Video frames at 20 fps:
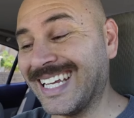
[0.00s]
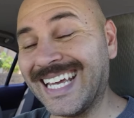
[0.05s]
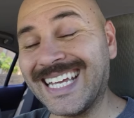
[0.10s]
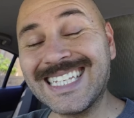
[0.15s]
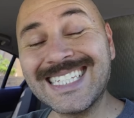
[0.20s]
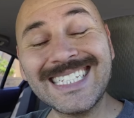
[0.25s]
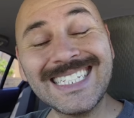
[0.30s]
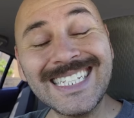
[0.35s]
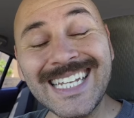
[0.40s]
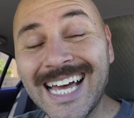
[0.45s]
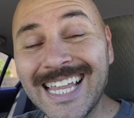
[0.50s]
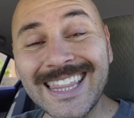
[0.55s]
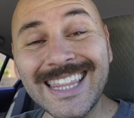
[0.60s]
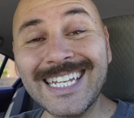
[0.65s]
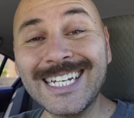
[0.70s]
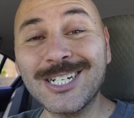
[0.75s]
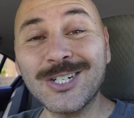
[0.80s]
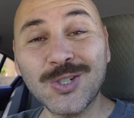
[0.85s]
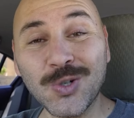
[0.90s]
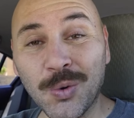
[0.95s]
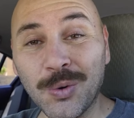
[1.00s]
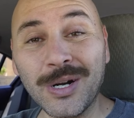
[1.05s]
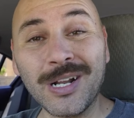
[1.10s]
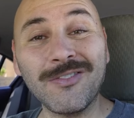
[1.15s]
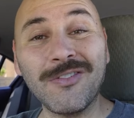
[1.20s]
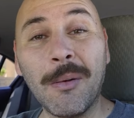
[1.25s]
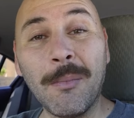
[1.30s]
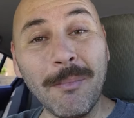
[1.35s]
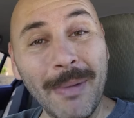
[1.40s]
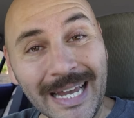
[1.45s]
It's nothing short
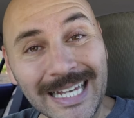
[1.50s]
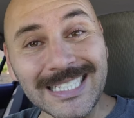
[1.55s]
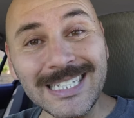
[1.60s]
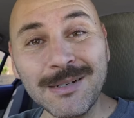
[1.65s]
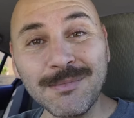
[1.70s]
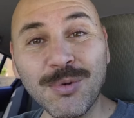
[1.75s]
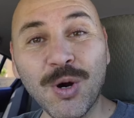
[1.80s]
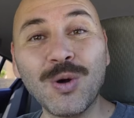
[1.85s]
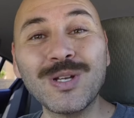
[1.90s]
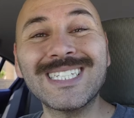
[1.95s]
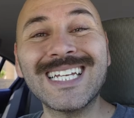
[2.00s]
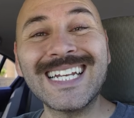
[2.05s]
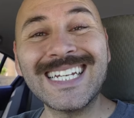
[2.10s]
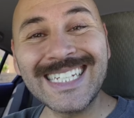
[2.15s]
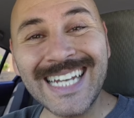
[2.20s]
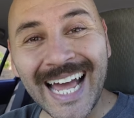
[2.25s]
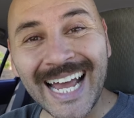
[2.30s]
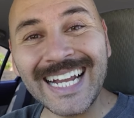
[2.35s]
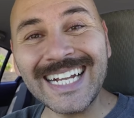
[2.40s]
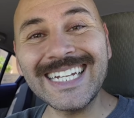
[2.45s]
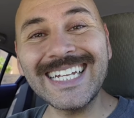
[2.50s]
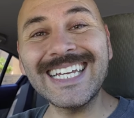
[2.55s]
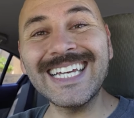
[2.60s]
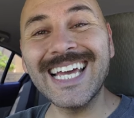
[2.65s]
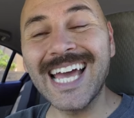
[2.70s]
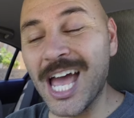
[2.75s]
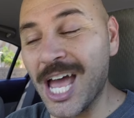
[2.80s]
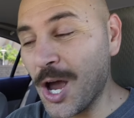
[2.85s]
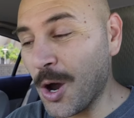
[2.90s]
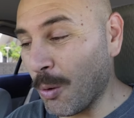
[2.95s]
of amazing, bro. It's a
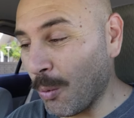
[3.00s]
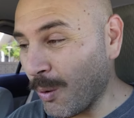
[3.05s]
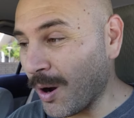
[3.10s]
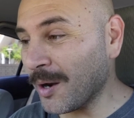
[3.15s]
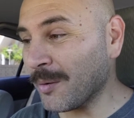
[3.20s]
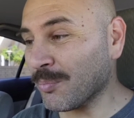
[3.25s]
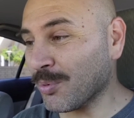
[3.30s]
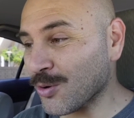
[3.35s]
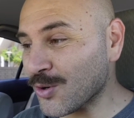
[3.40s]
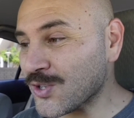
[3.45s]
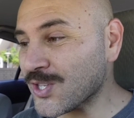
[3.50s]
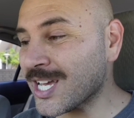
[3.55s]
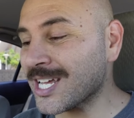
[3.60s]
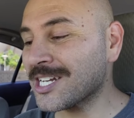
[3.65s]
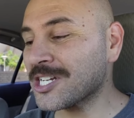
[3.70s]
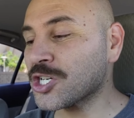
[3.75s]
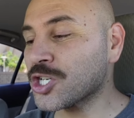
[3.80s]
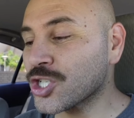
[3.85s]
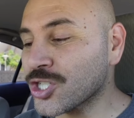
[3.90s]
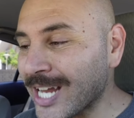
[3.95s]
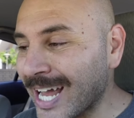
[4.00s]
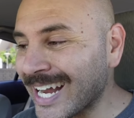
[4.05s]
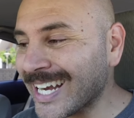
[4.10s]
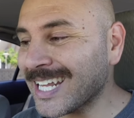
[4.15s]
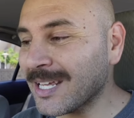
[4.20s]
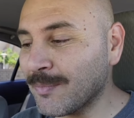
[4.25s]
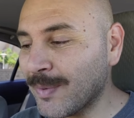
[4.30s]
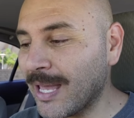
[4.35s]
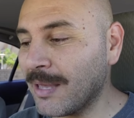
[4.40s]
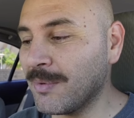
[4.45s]
91%
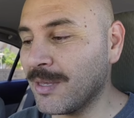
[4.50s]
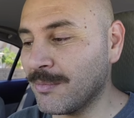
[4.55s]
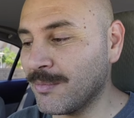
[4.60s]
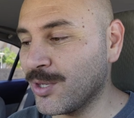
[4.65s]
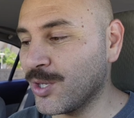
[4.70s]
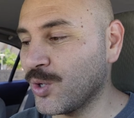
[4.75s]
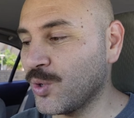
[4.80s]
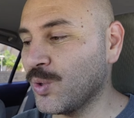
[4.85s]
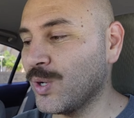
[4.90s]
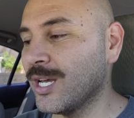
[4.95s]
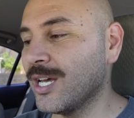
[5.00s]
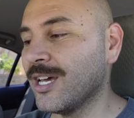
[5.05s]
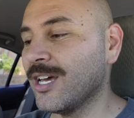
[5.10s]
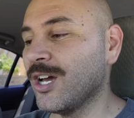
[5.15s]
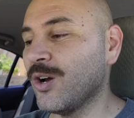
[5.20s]
shiny baby Mew.